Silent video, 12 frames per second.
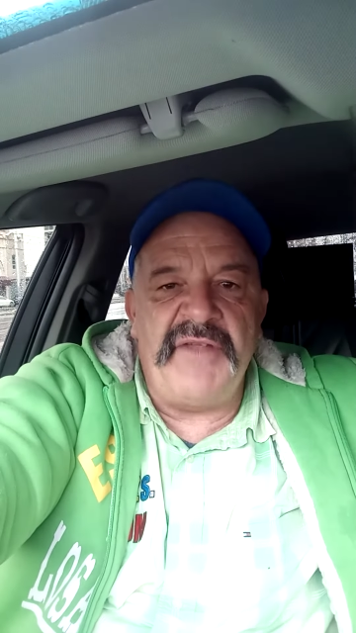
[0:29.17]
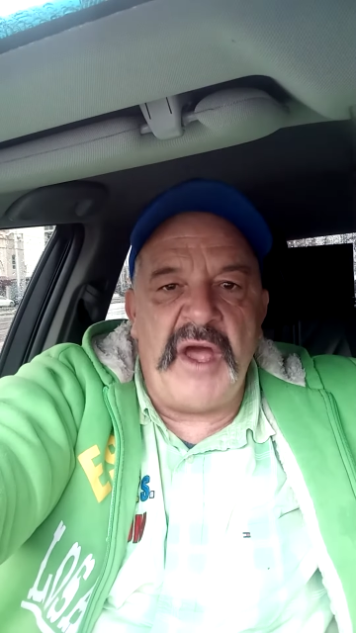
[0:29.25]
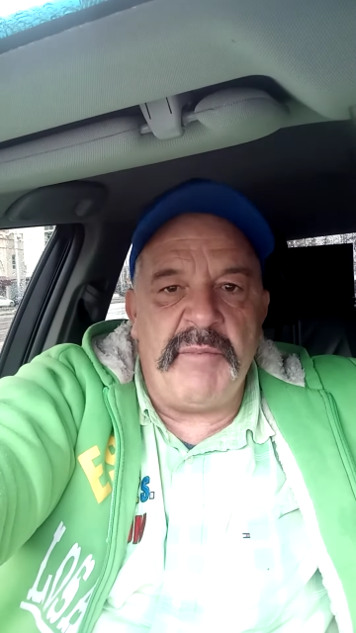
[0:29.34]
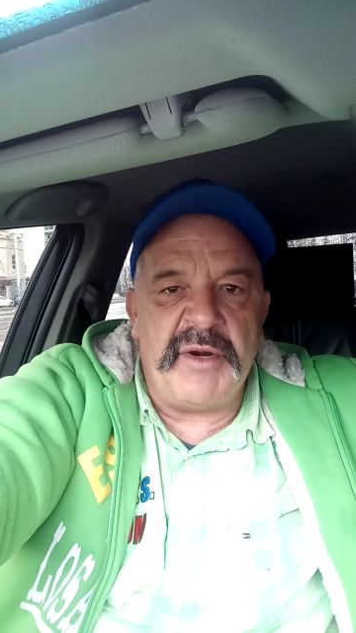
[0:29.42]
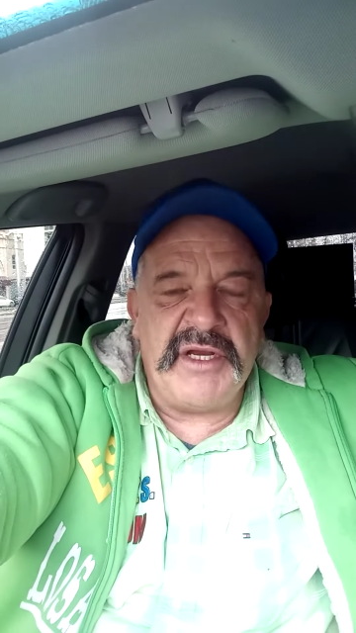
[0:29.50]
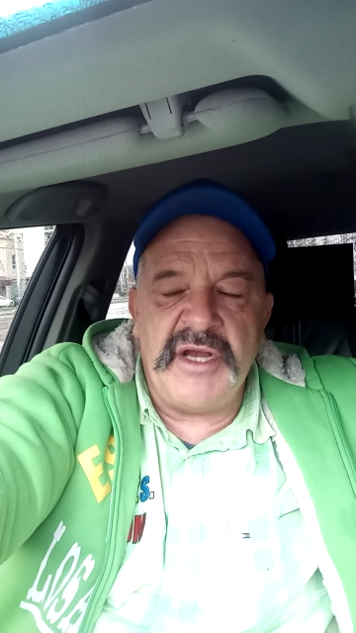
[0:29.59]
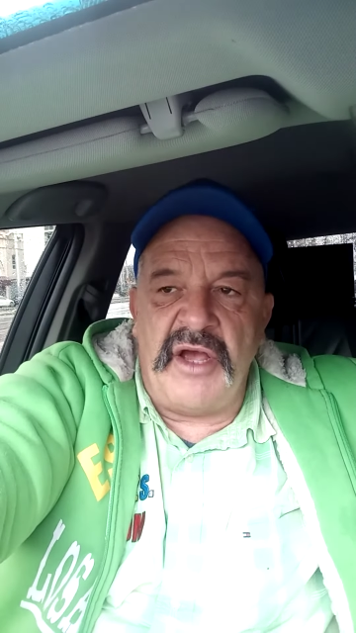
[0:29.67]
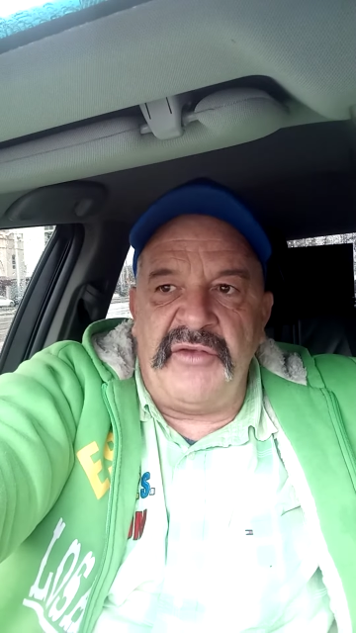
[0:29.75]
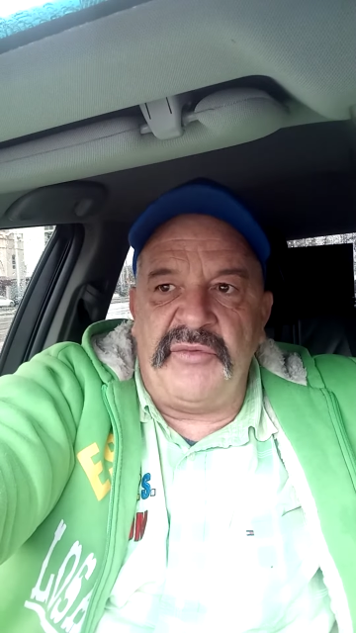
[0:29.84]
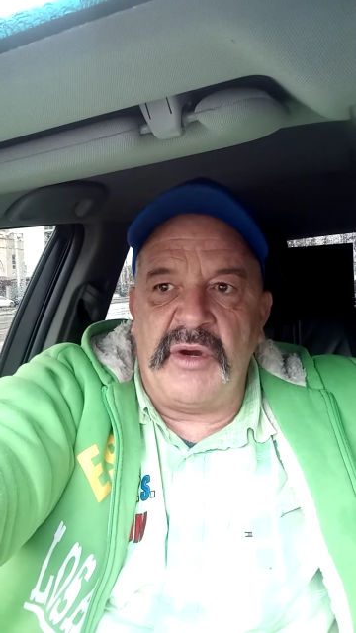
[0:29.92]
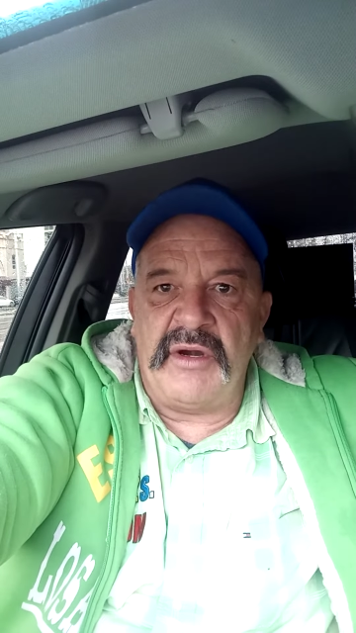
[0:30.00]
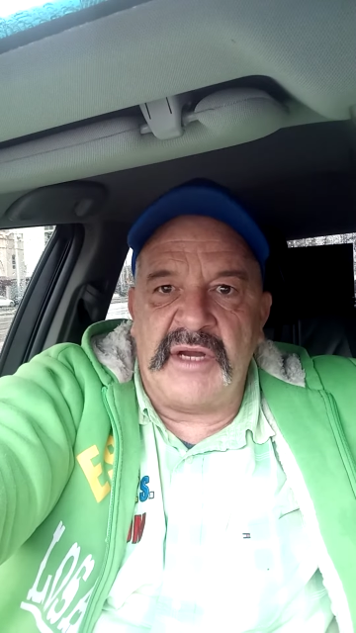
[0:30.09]
Nobody
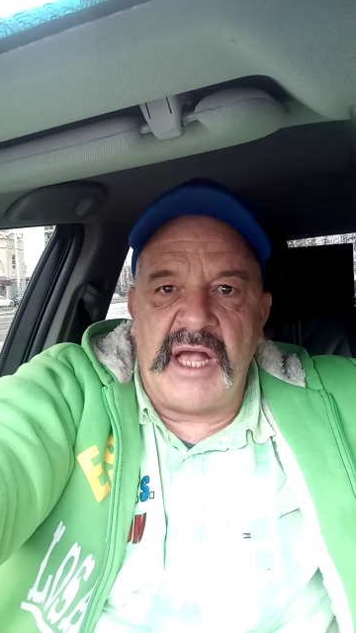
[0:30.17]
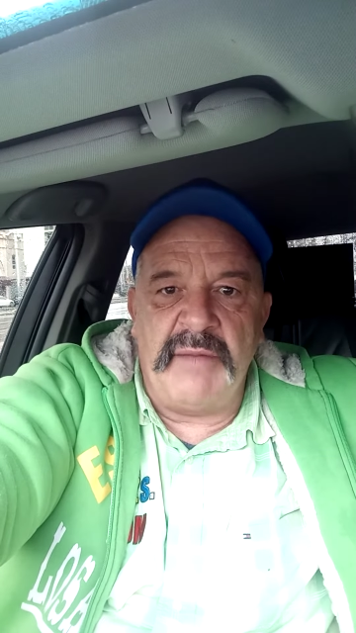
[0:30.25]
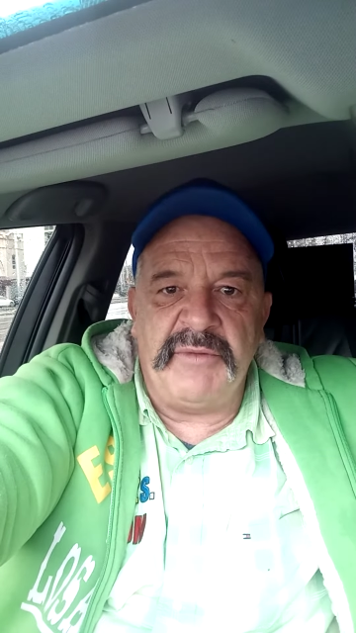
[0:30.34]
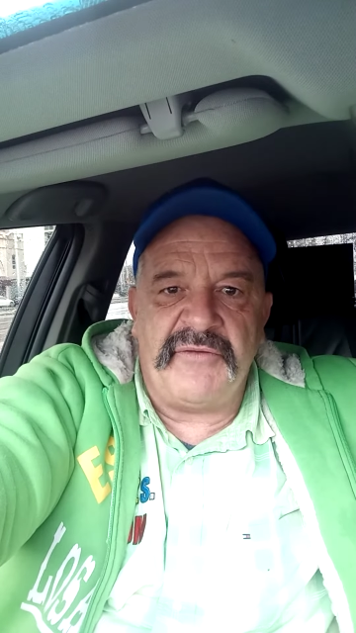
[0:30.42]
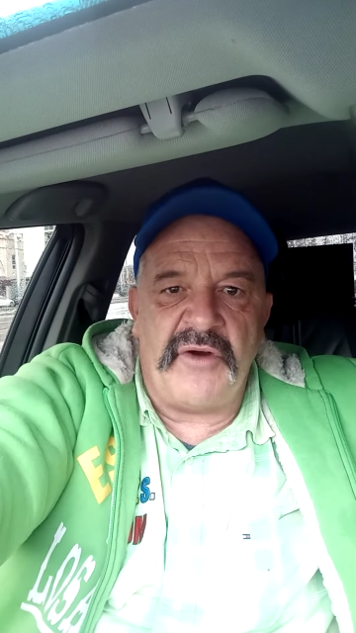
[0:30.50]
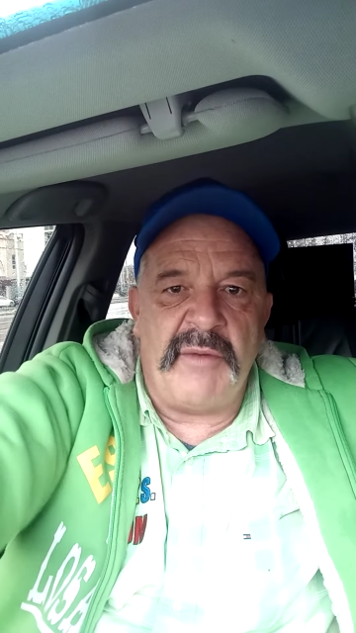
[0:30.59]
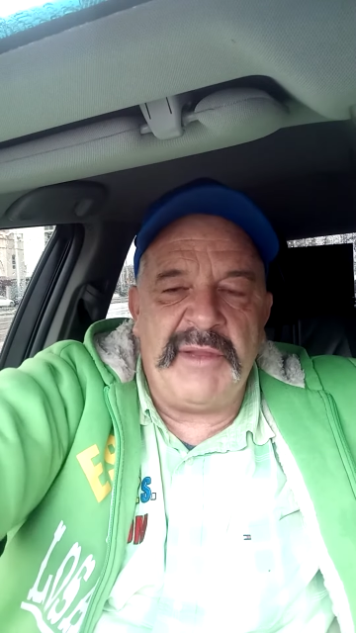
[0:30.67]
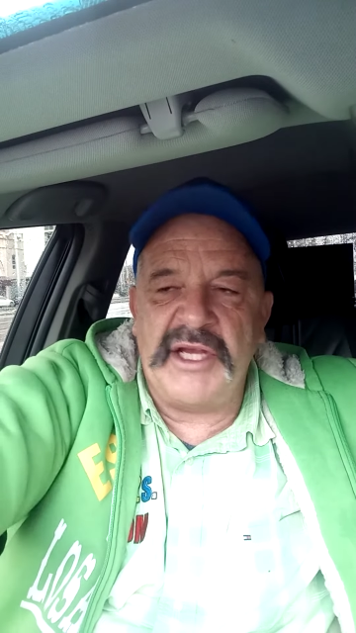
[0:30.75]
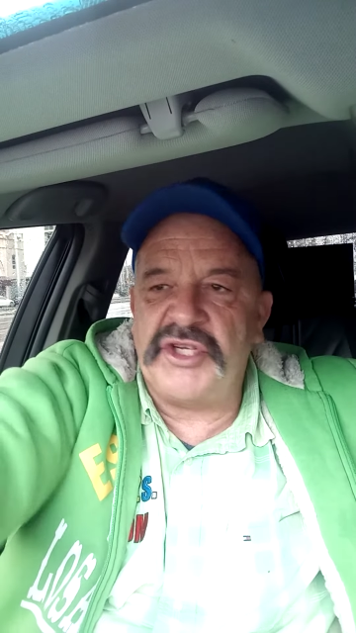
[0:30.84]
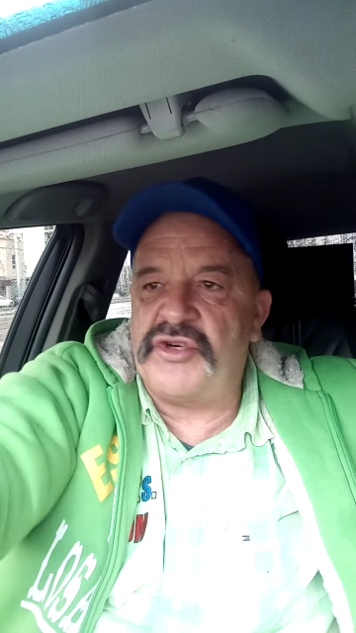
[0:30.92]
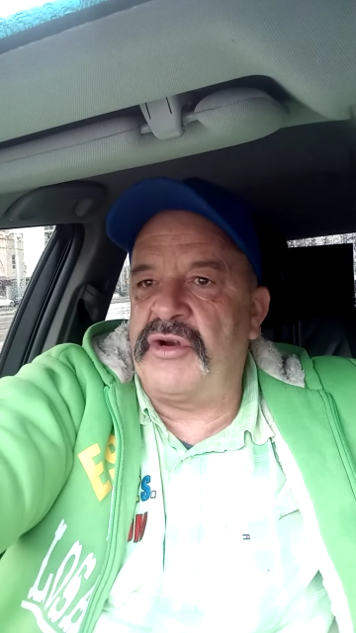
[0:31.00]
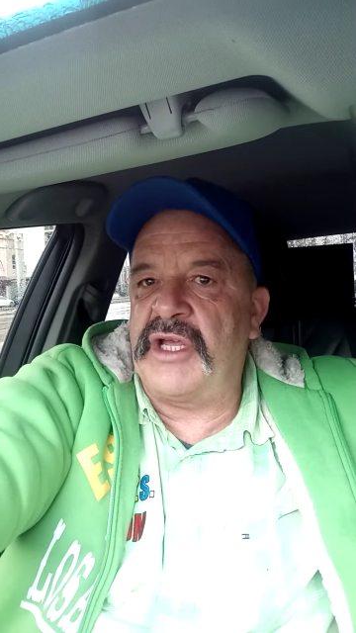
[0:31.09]
knows where it comes from.
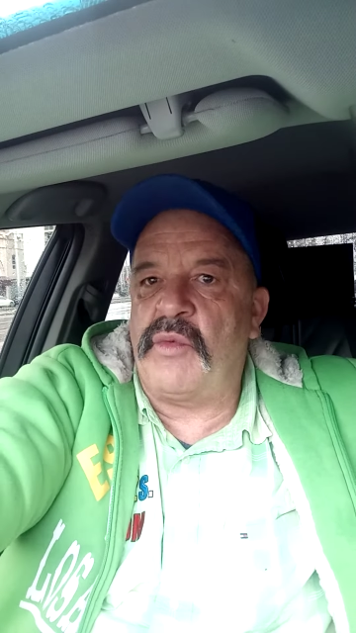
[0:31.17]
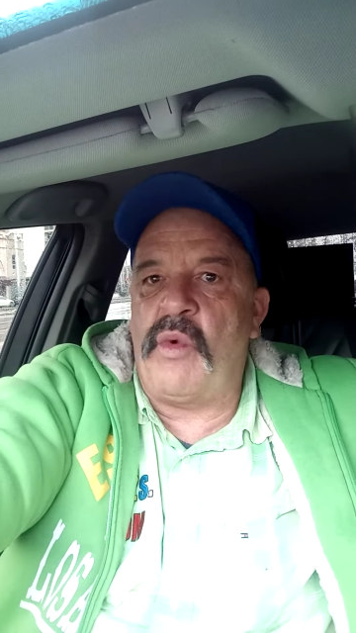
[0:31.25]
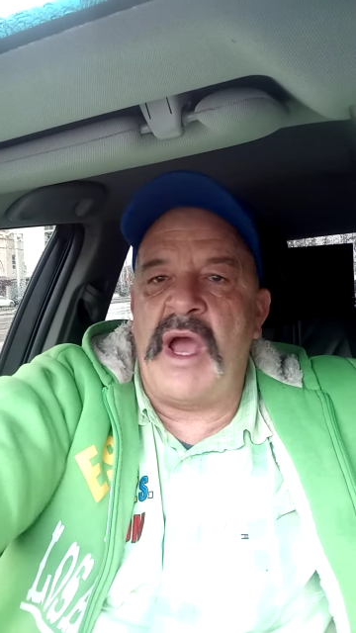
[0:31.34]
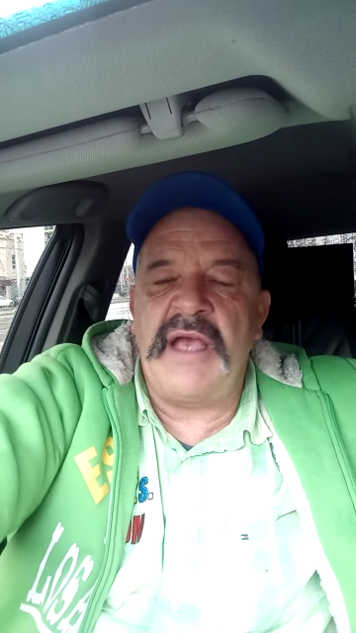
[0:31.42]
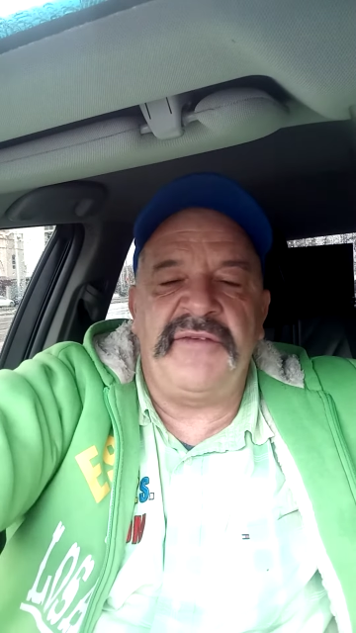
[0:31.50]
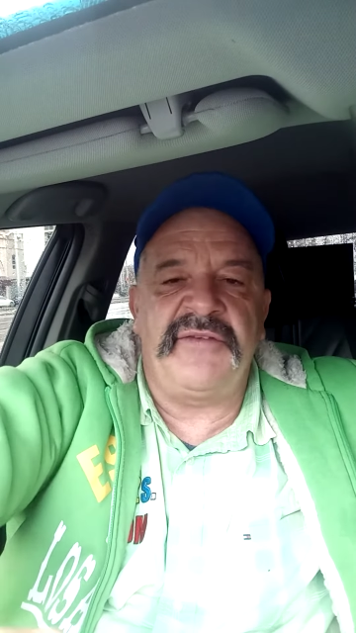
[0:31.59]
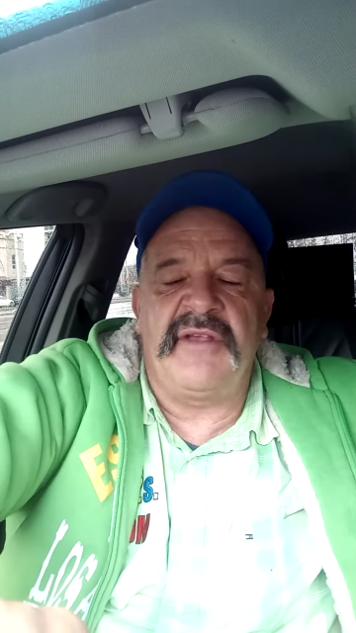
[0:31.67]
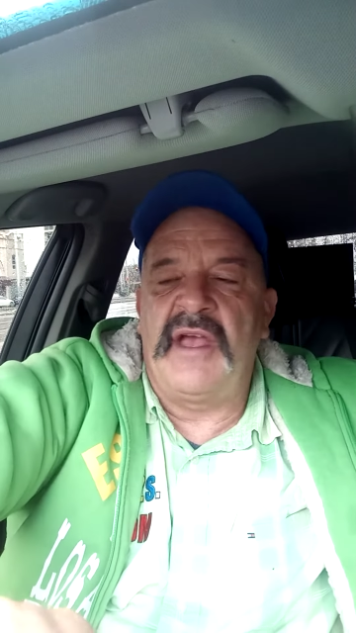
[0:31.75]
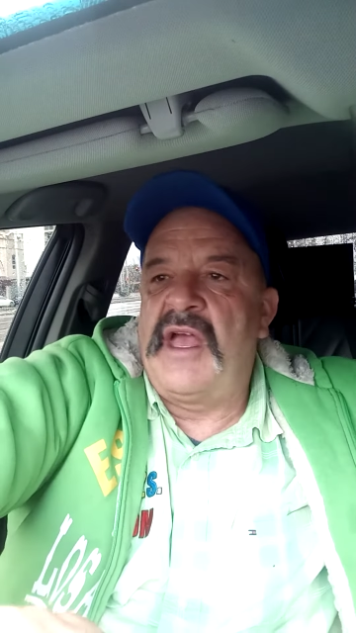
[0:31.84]
Electronic waste.